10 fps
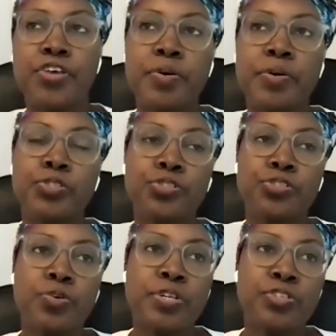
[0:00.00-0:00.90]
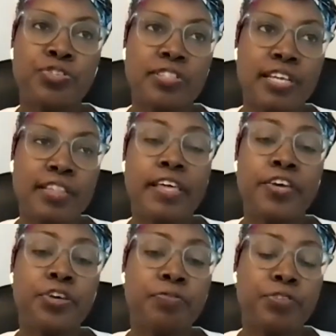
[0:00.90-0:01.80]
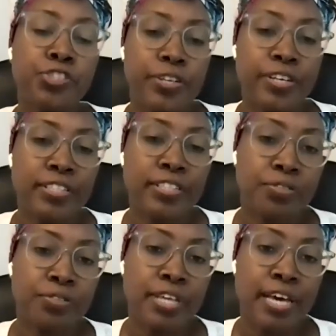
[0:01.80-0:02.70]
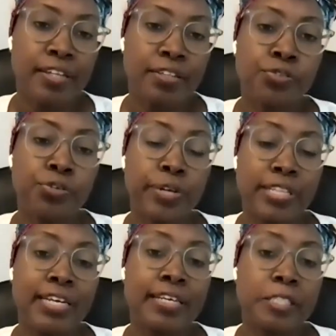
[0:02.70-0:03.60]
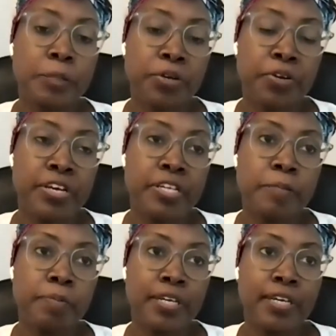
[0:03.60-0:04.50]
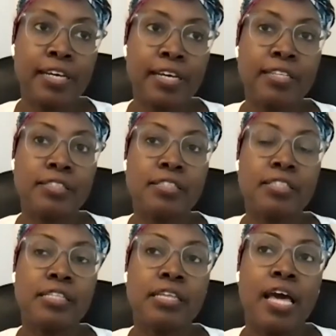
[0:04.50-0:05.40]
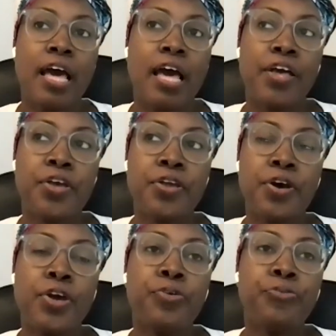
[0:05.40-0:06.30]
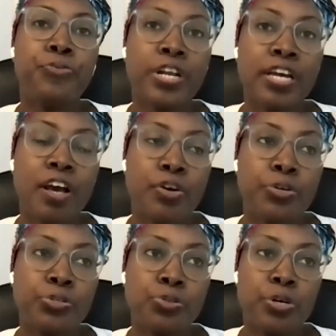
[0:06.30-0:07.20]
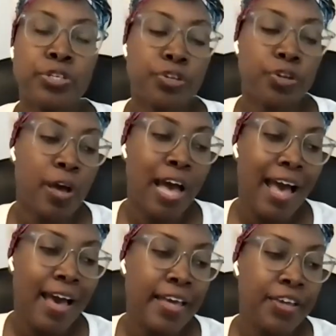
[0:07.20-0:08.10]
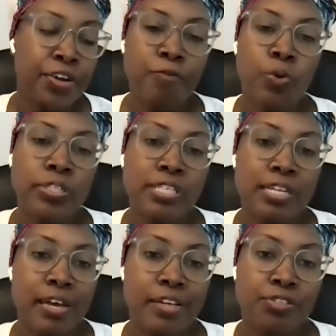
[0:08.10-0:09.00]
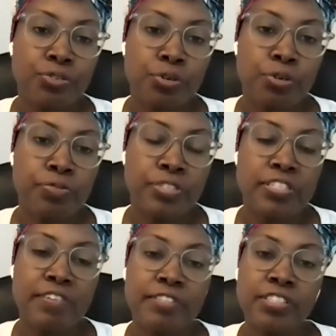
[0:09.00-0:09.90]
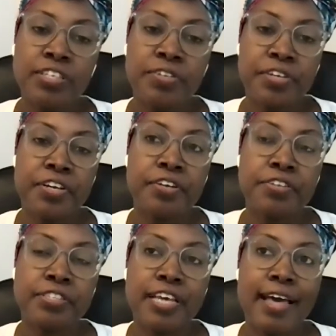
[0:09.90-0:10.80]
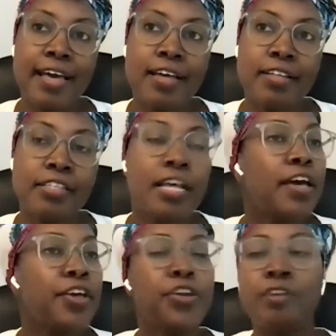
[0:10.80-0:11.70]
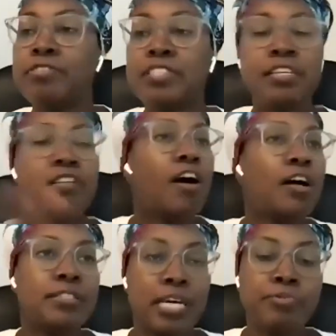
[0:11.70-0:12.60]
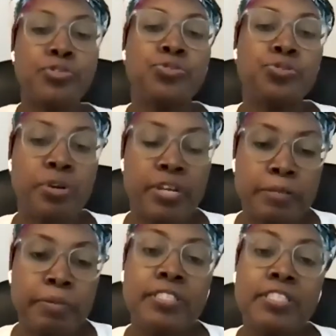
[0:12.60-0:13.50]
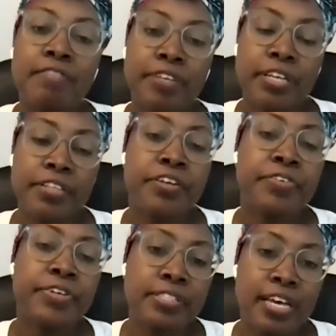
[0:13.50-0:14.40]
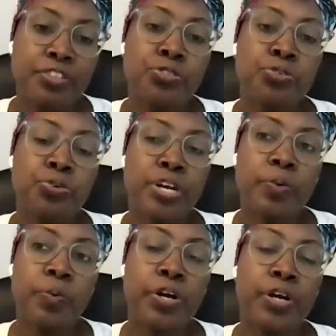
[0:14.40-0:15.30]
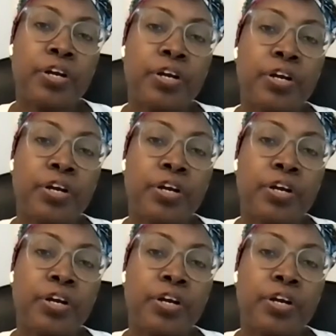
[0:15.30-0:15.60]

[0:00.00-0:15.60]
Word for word: know, it's so interesting. Thank you for sharing that that story and that experience because you know, it really underscores, you know, I, you know, I've worked in a high school for 17 years and, you know, I've seen all types of stories, but definitely there is that story where